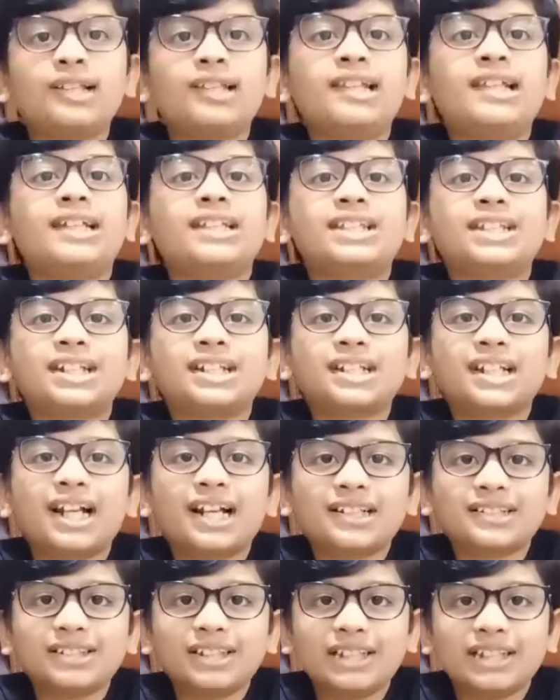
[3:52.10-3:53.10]
Later
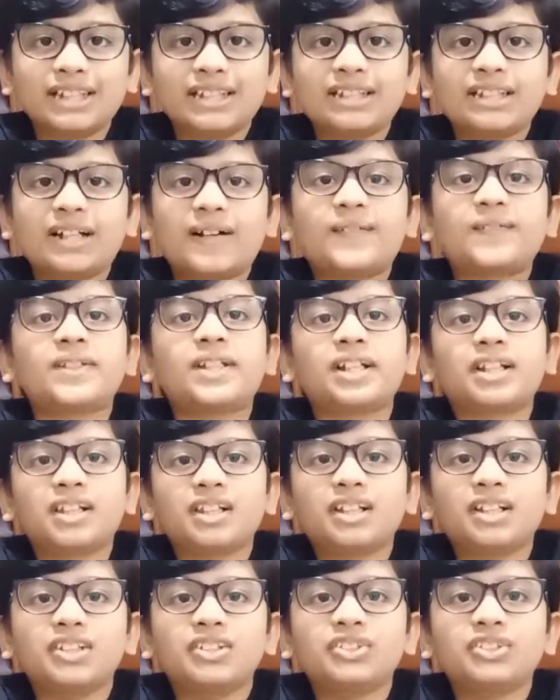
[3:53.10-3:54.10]
that day, after
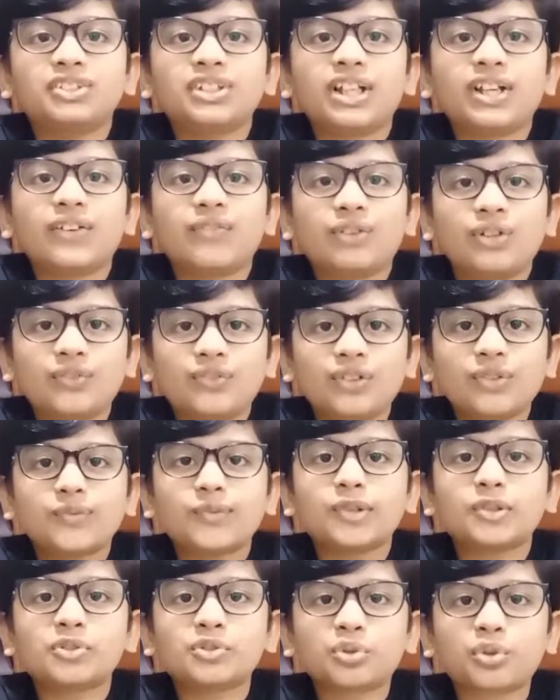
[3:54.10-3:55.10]
lunch, everyone
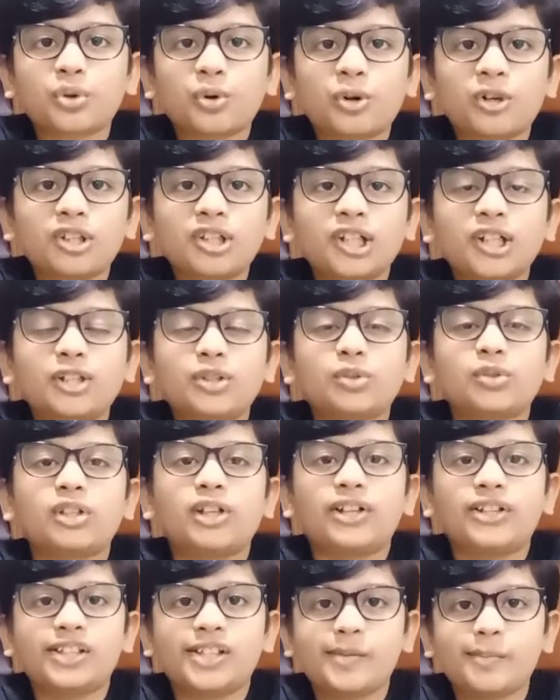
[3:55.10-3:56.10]
was called into
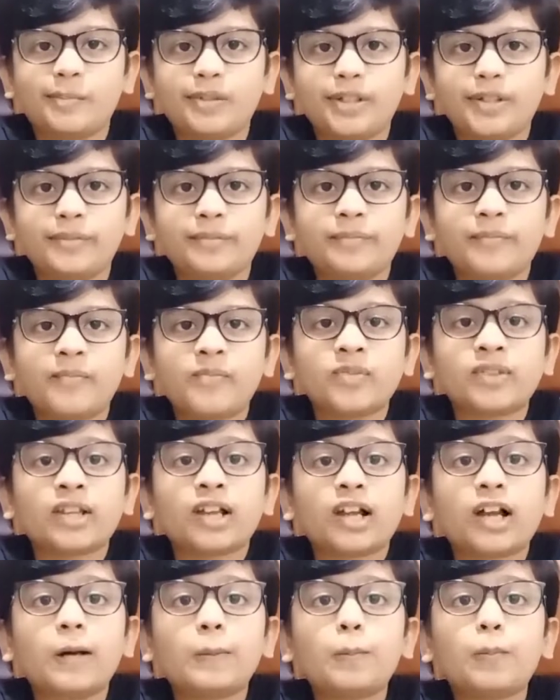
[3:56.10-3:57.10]
the assembly.
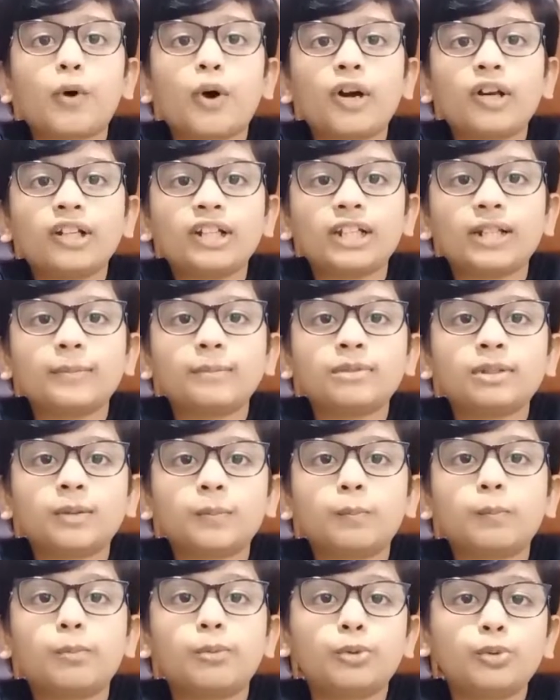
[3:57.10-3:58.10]
A boy
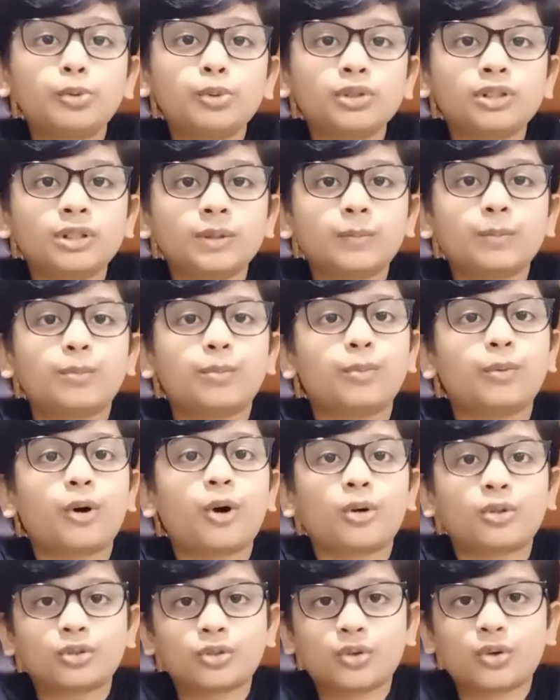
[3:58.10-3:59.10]
named Bruce
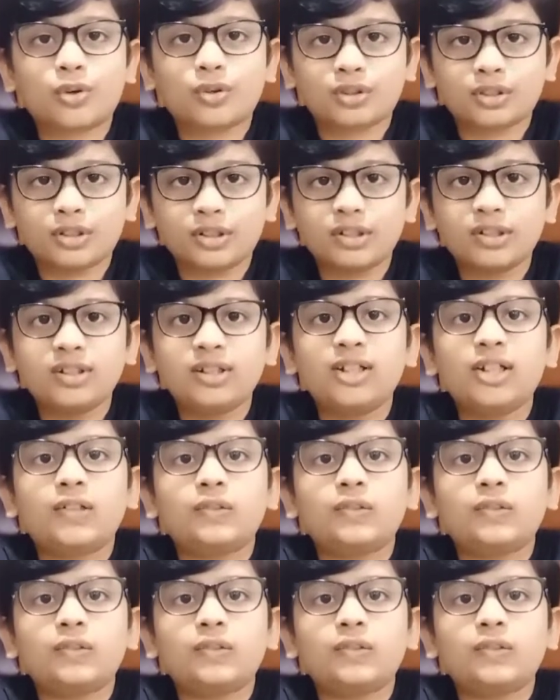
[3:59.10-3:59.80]
Bogtrotter